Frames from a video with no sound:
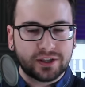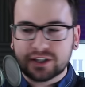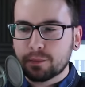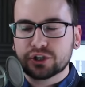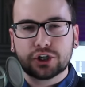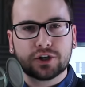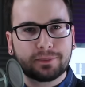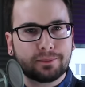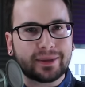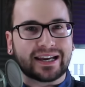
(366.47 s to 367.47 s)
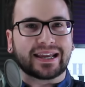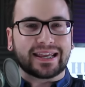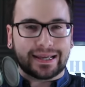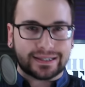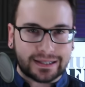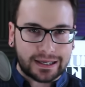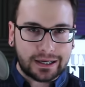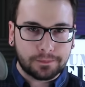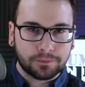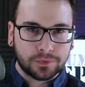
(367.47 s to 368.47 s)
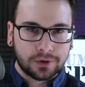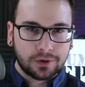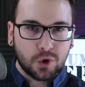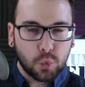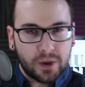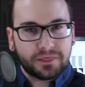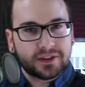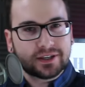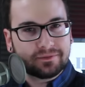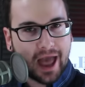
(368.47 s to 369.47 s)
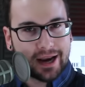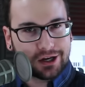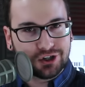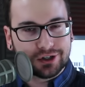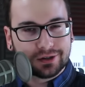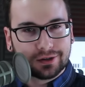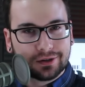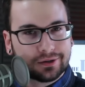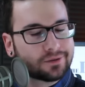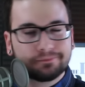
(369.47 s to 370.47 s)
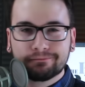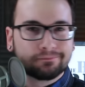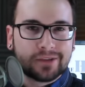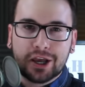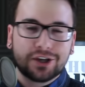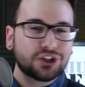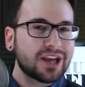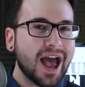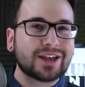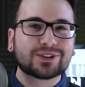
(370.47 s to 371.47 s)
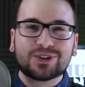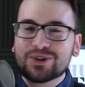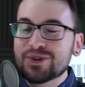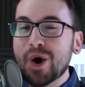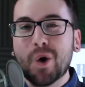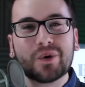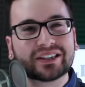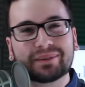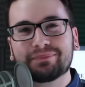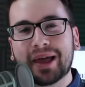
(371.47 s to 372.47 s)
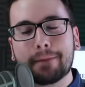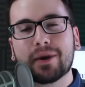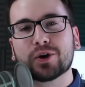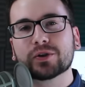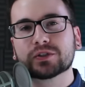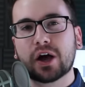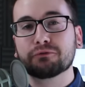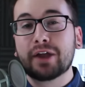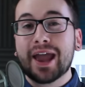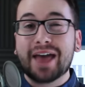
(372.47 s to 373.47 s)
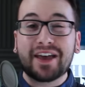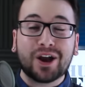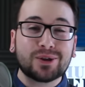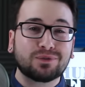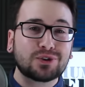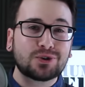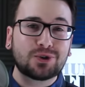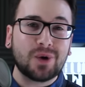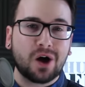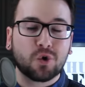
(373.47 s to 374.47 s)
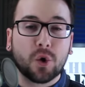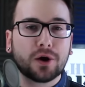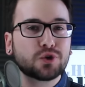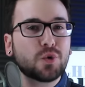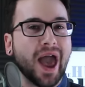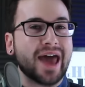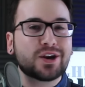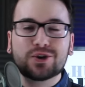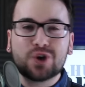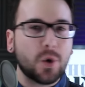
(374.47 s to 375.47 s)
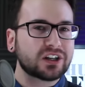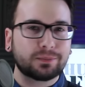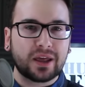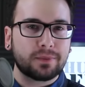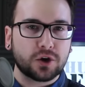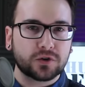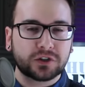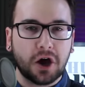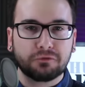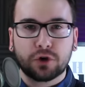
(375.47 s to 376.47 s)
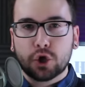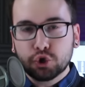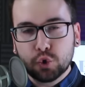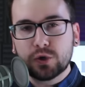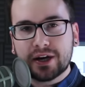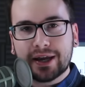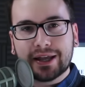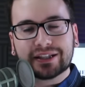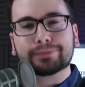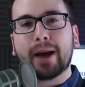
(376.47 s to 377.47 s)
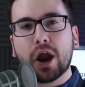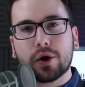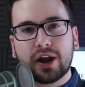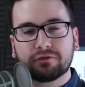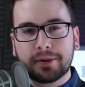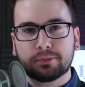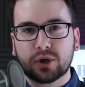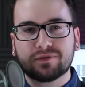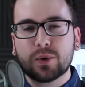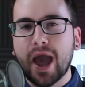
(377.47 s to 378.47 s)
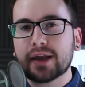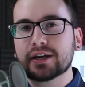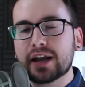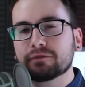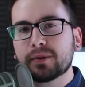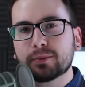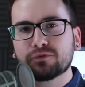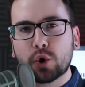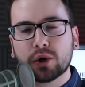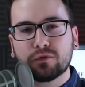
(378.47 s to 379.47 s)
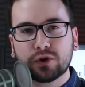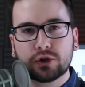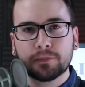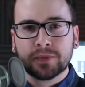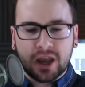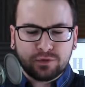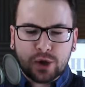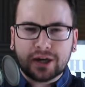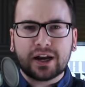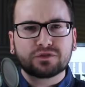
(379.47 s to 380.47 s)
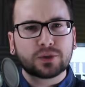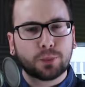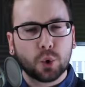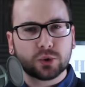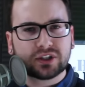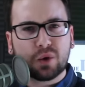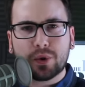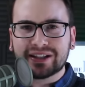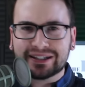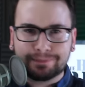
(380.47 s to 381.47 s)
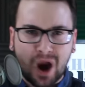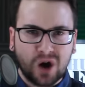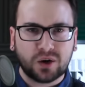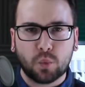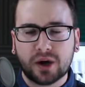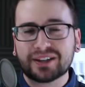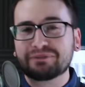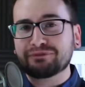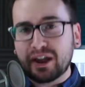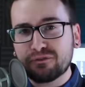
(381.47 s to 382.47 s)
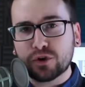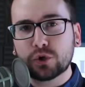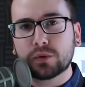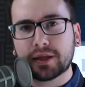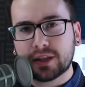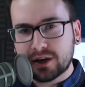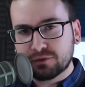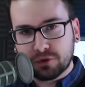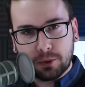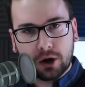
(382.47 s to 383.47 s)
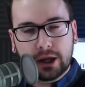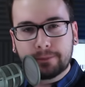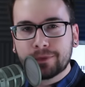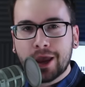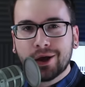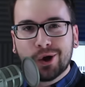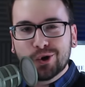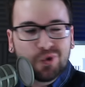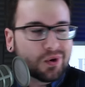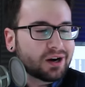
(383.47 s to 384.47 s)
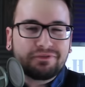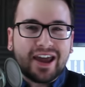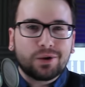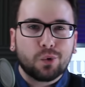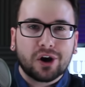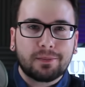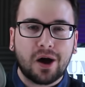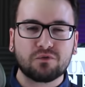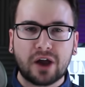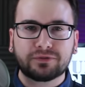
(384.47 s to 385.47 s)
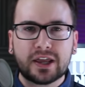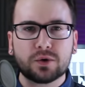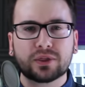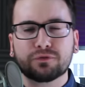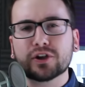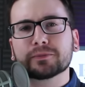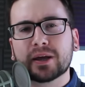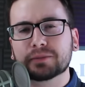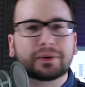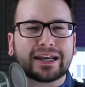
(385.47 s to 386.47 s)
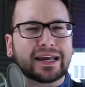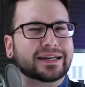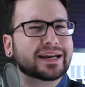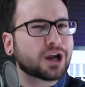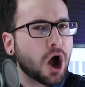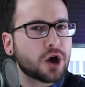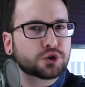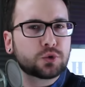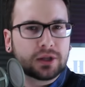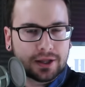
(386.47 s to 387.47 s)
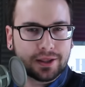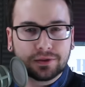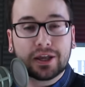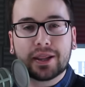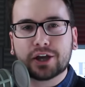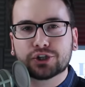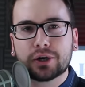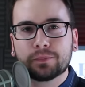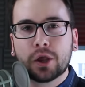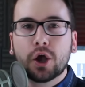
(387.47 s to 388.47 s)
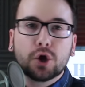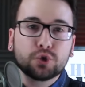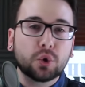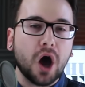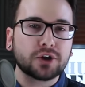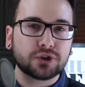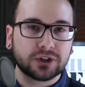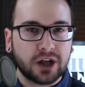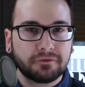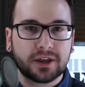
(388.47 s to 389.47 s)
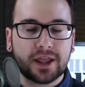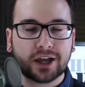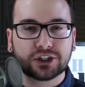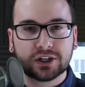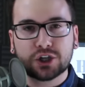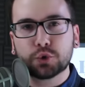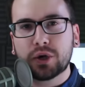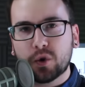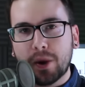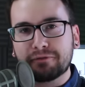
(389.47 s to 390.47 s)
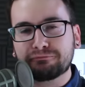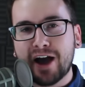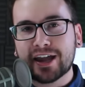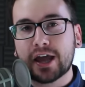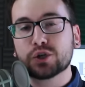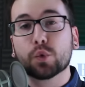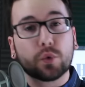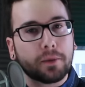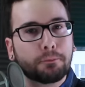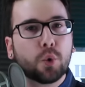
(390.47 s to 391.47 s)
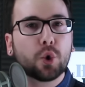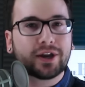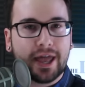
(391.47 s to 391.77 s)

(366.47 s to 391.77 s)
is someone she should be beating easily with this advantage, she has no one to blame but herself. And that goes for you too, Al Gore. You had no one to blame but yourself. You didn't inspire enough people. If you had enough people voting for you, if you had enough supporters that were inspired and wanted to fight for you like they did for Bernie, you wouldn't have had to worry about Ralph Nader in the first place, but he didn't cost you the, the election. You cost yourself the election because you didn't want to fight and you were a poor